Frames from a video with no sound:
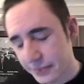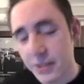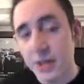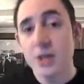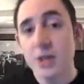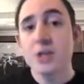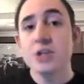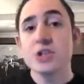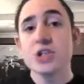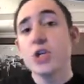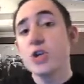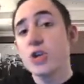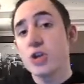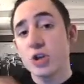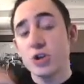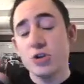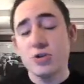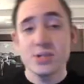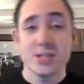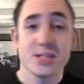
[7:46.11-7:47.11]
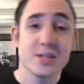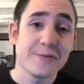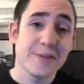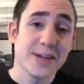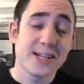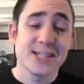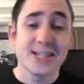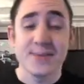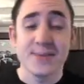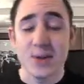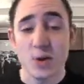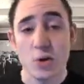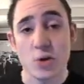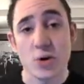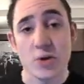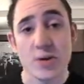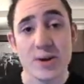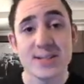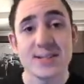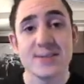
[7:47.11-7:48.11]
So you can use it defensively or
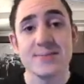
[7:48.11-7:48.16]
aggressively.